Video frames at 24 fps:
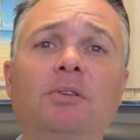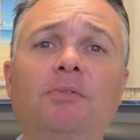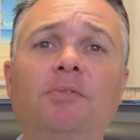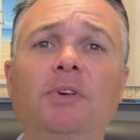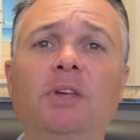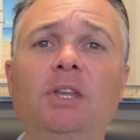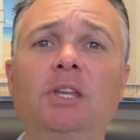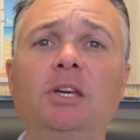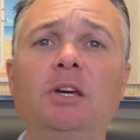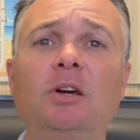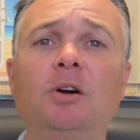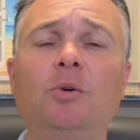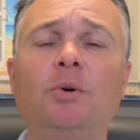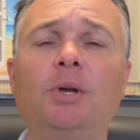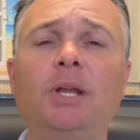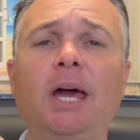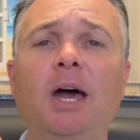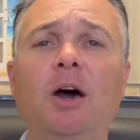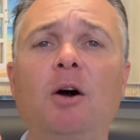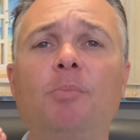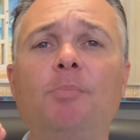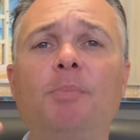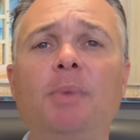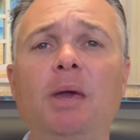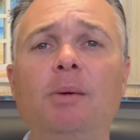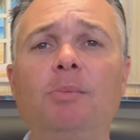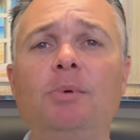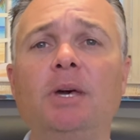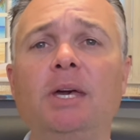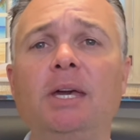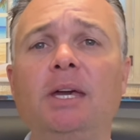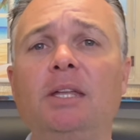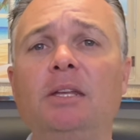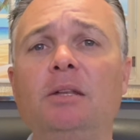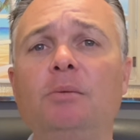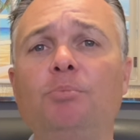the video and how maybe I
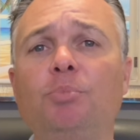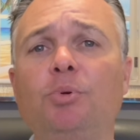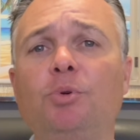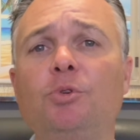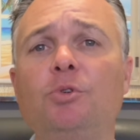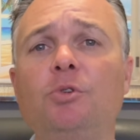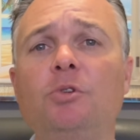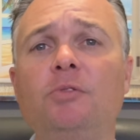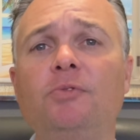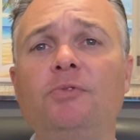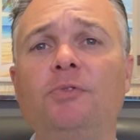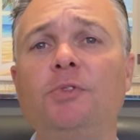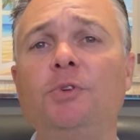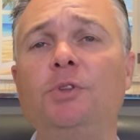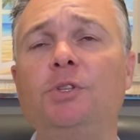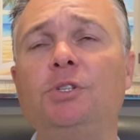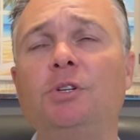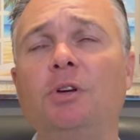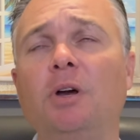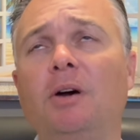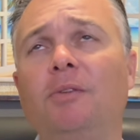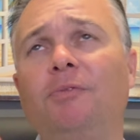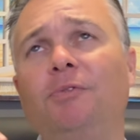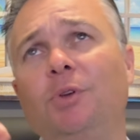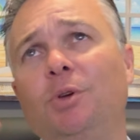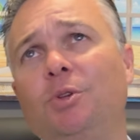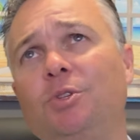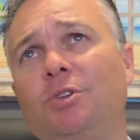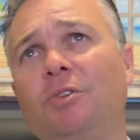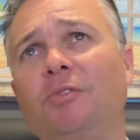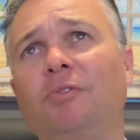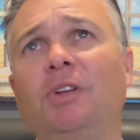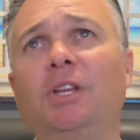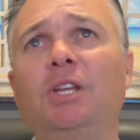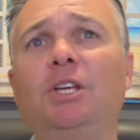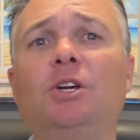can improve
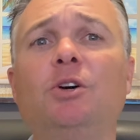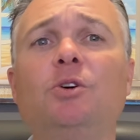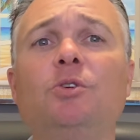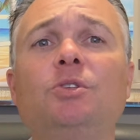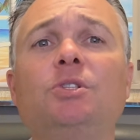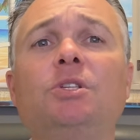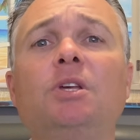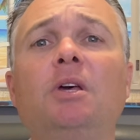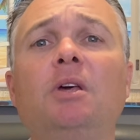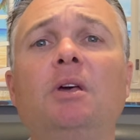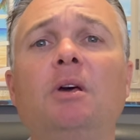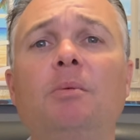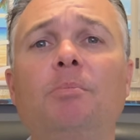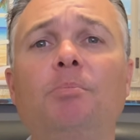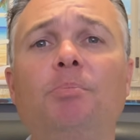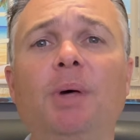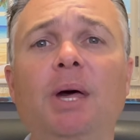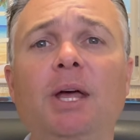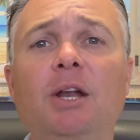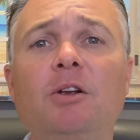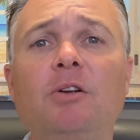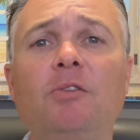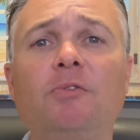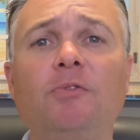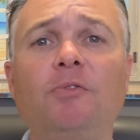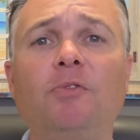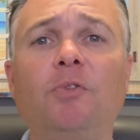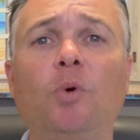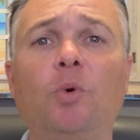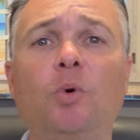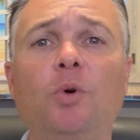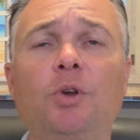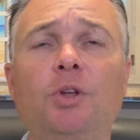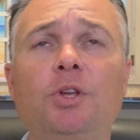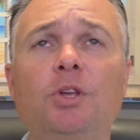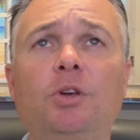future videos better
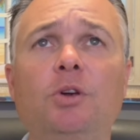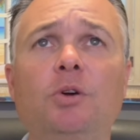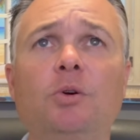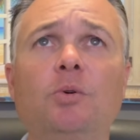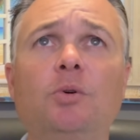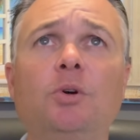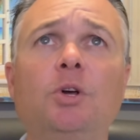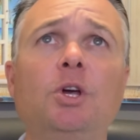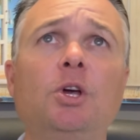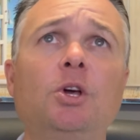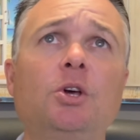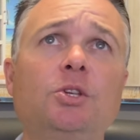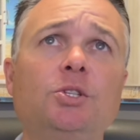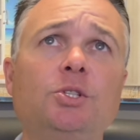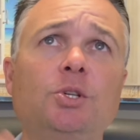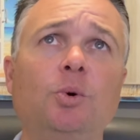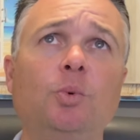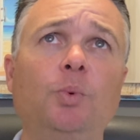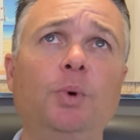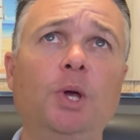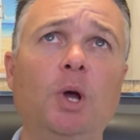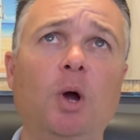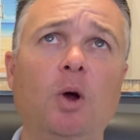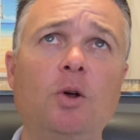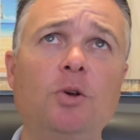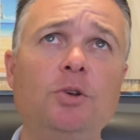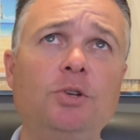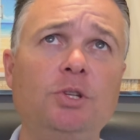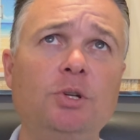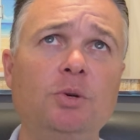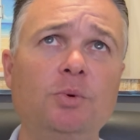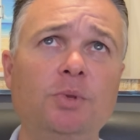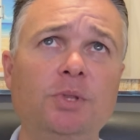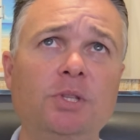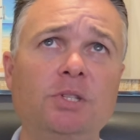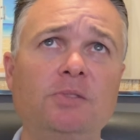for you. So we are
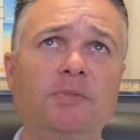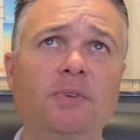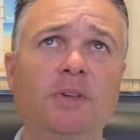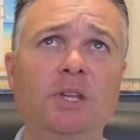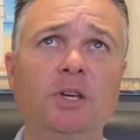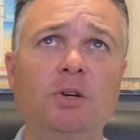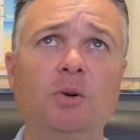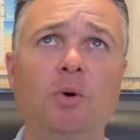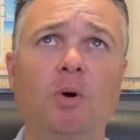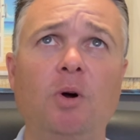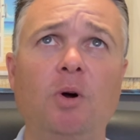doing this video